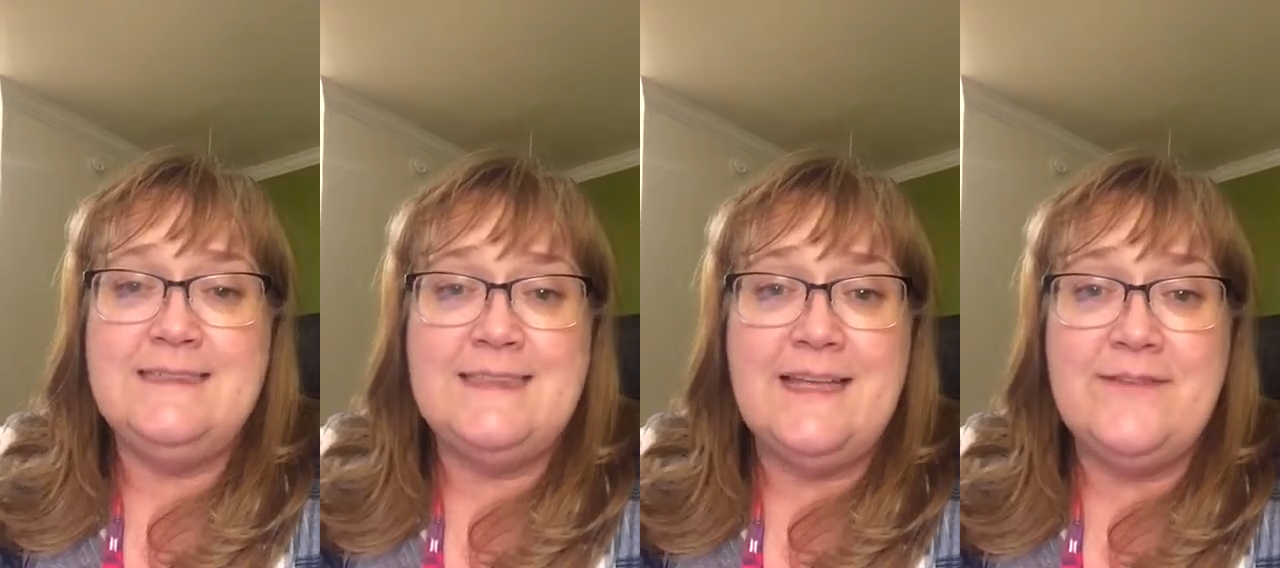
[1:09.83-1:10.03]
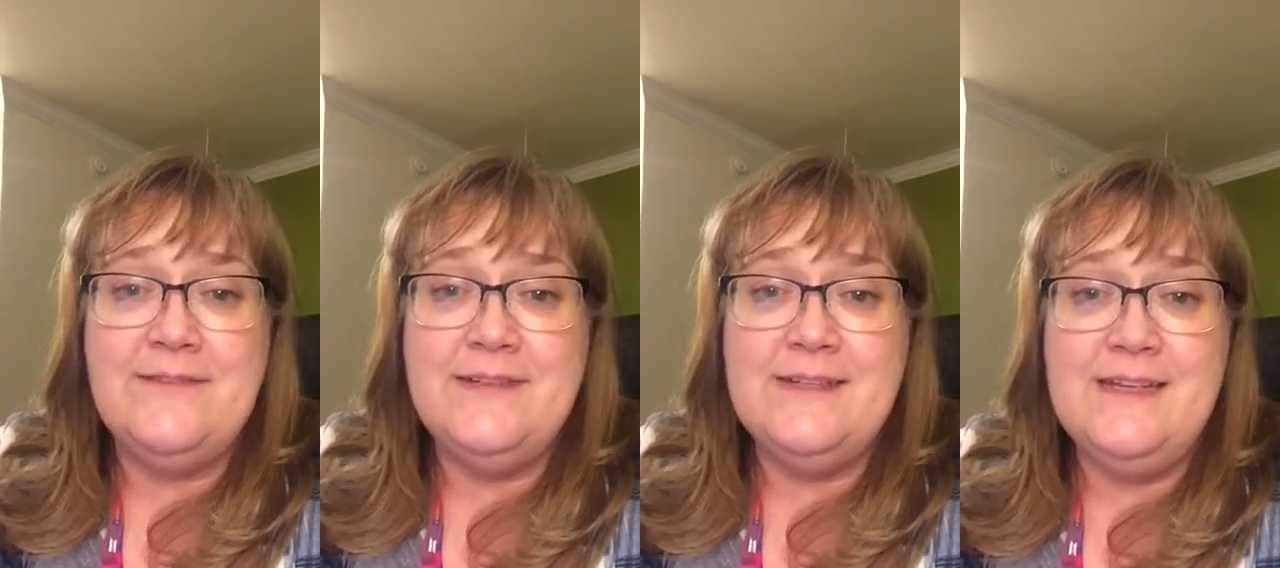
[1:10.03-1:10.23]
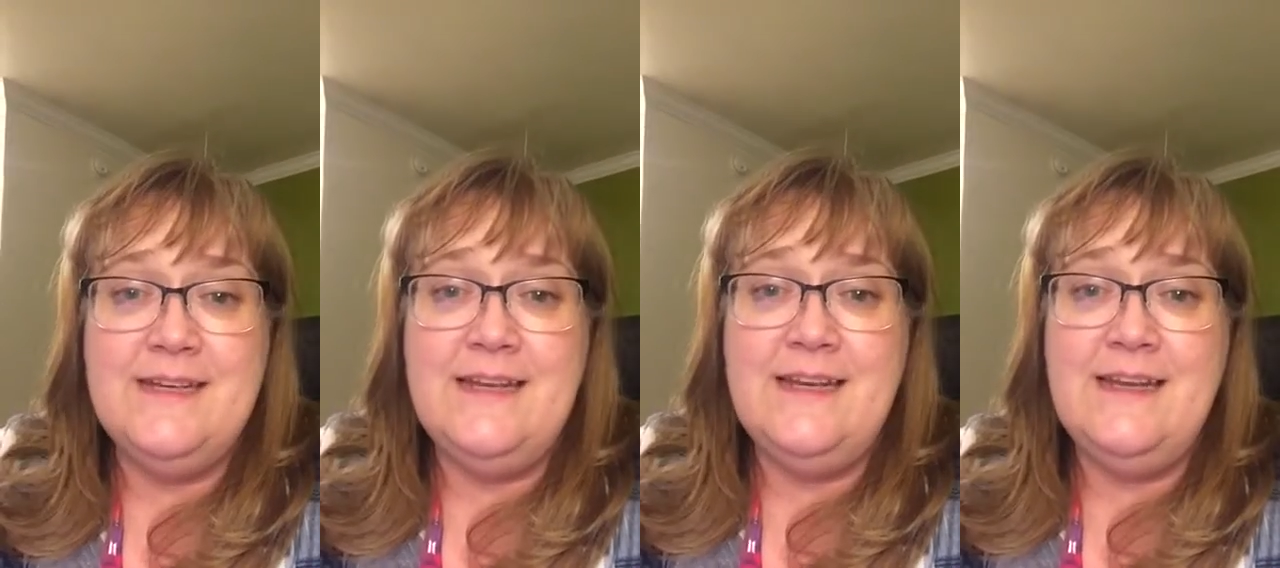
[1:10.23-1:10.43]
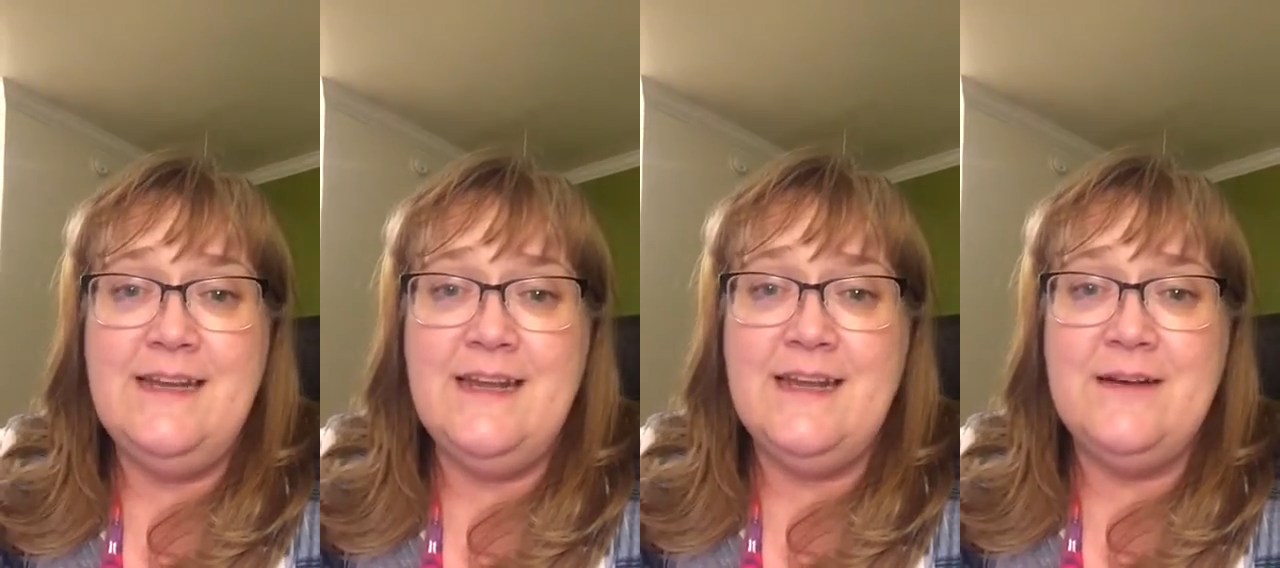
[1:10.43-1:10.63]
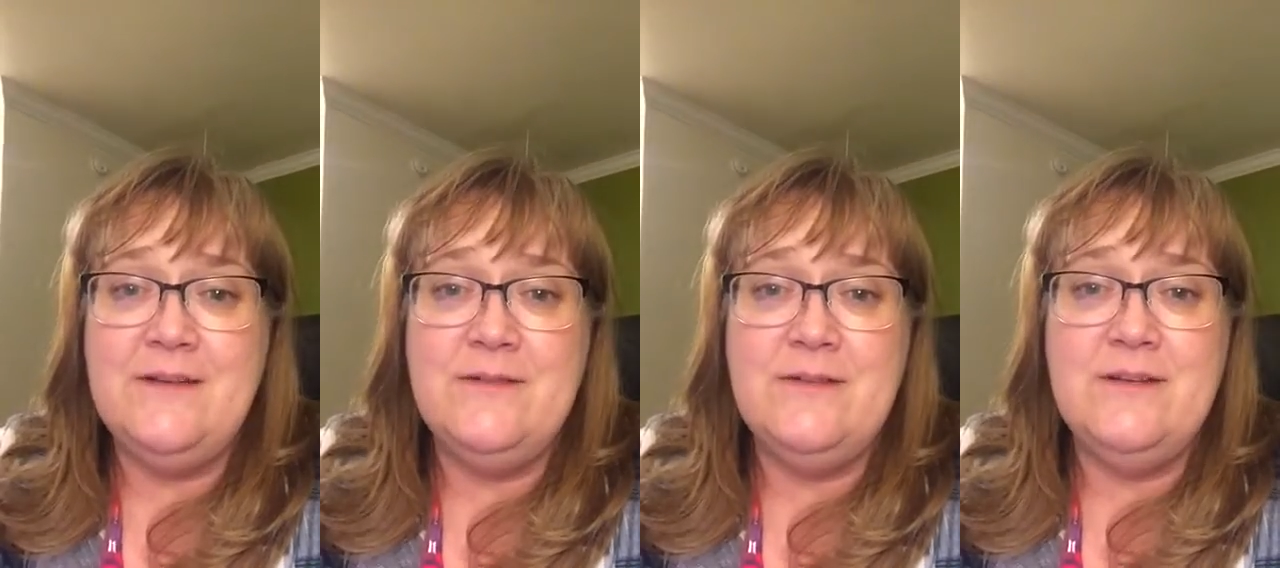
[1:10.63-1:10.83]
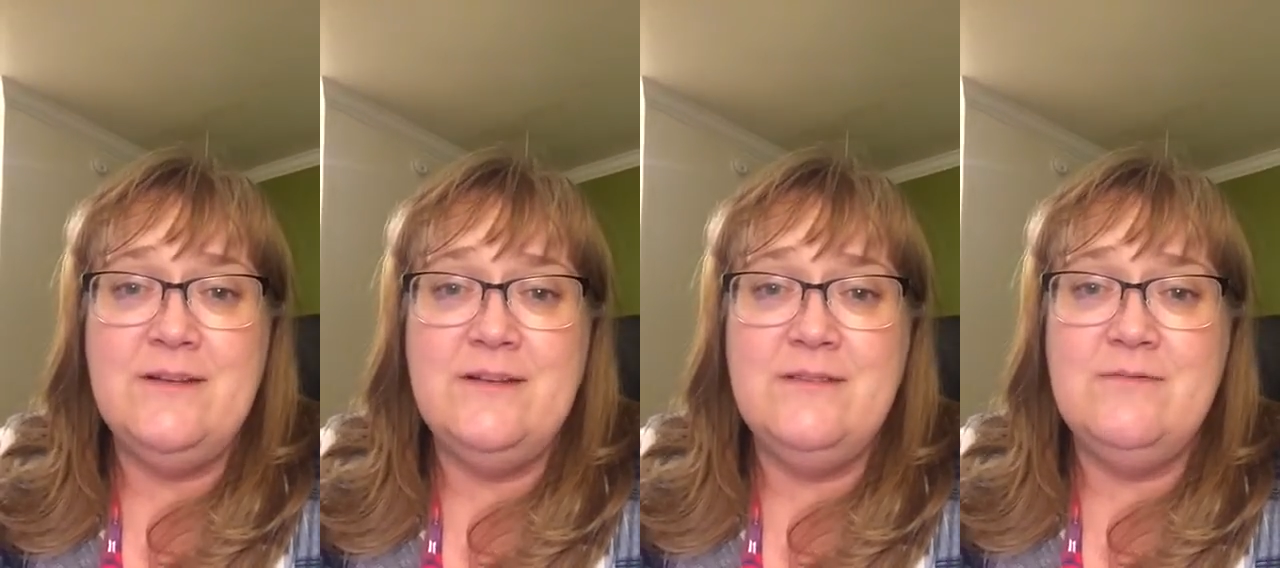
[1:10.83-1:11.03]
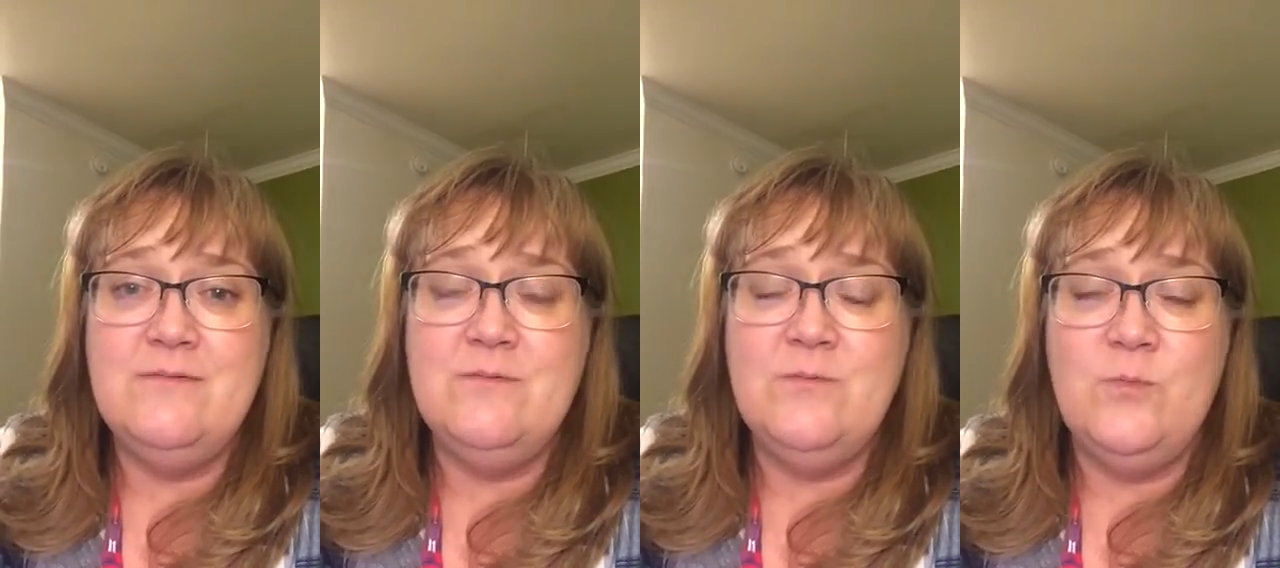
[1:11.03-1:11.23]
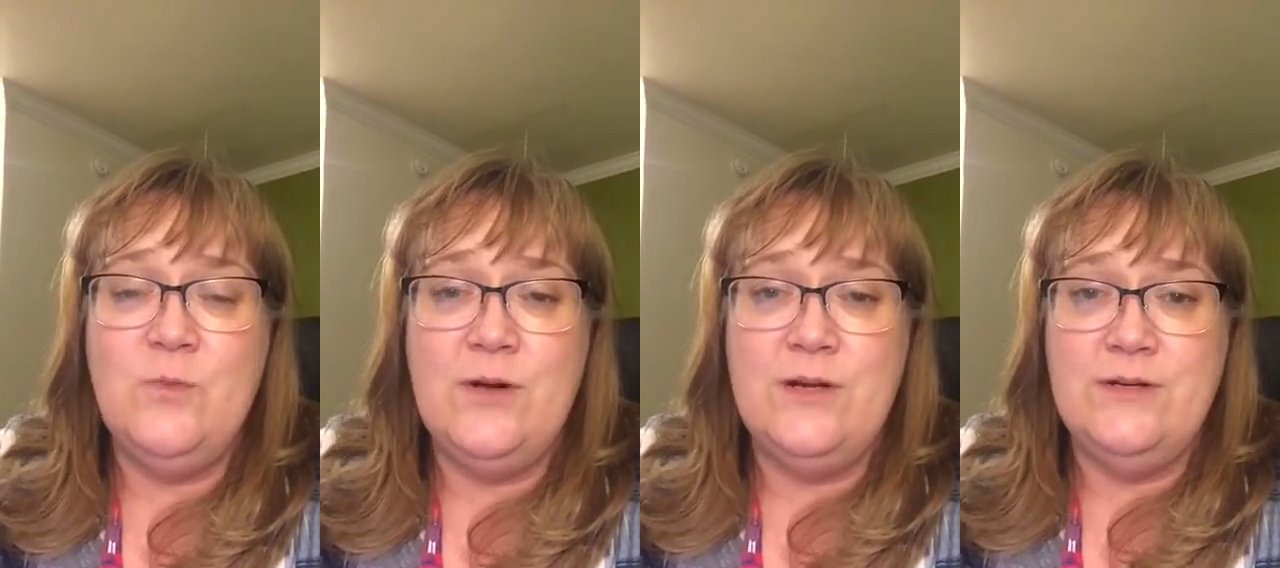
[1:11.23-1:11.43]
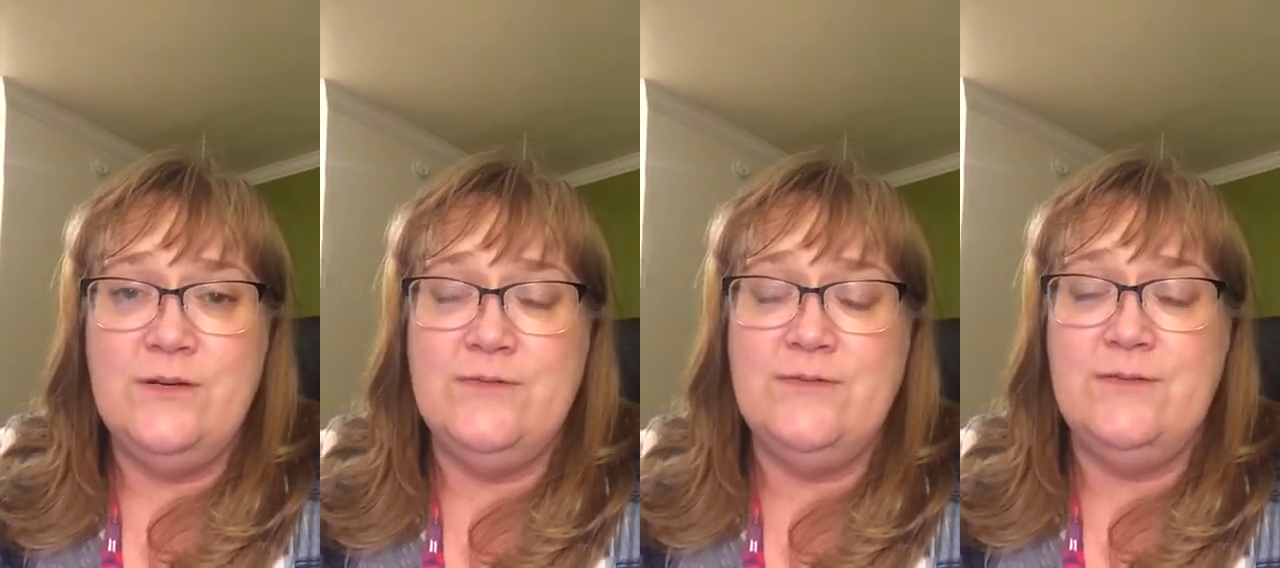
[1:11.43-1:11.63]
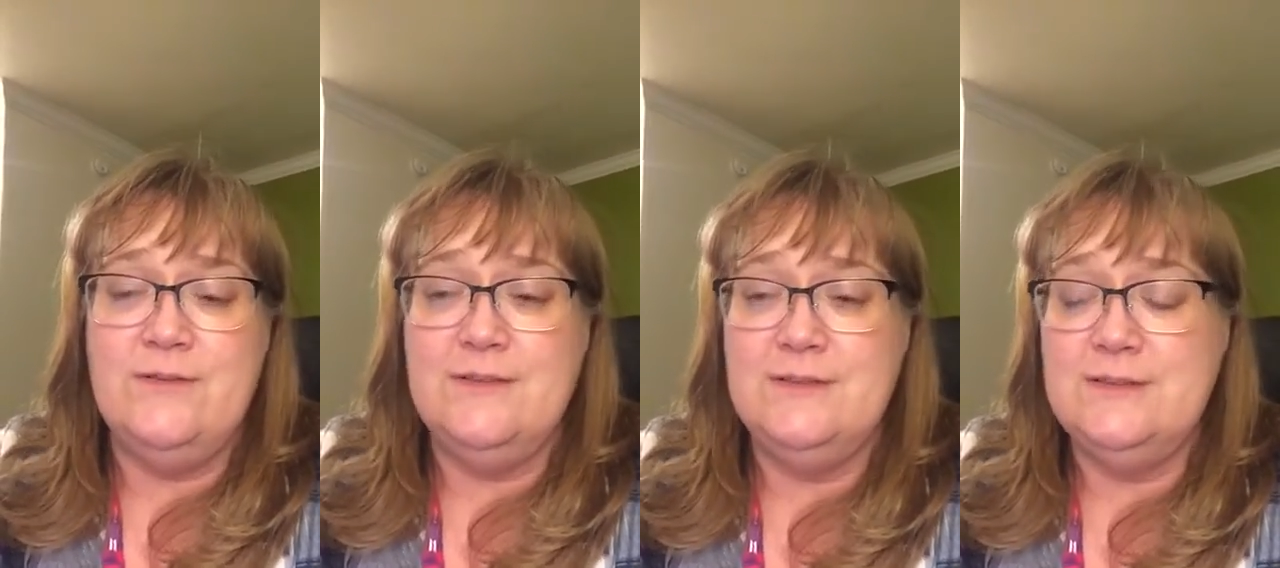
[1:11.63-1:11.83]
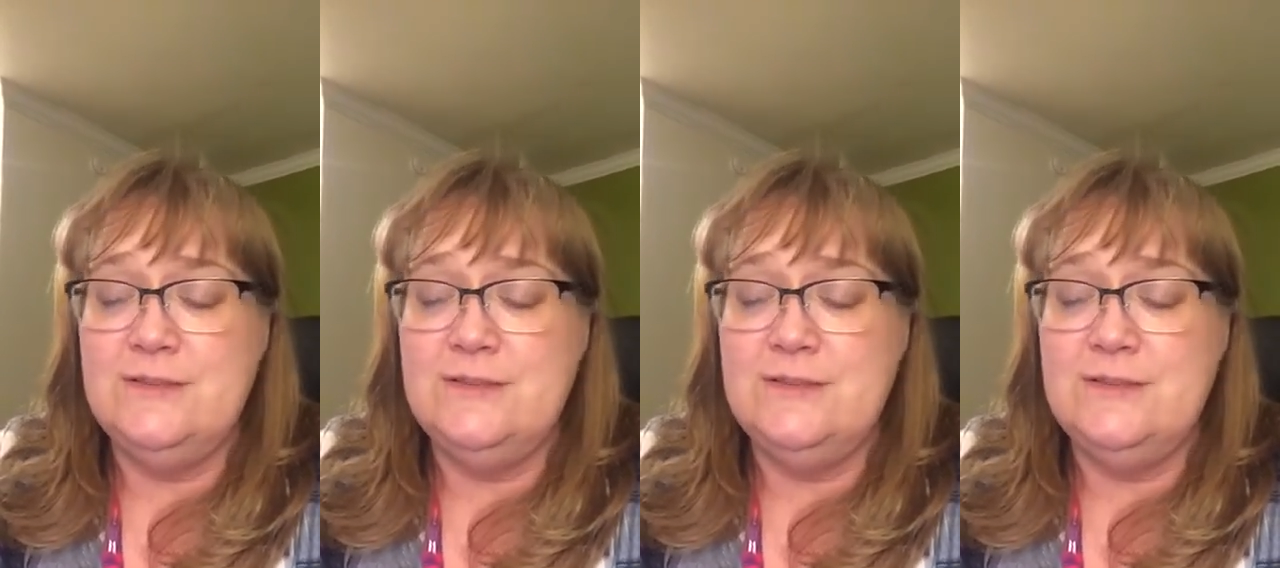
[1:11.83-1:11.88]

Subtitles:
70 and wonderful.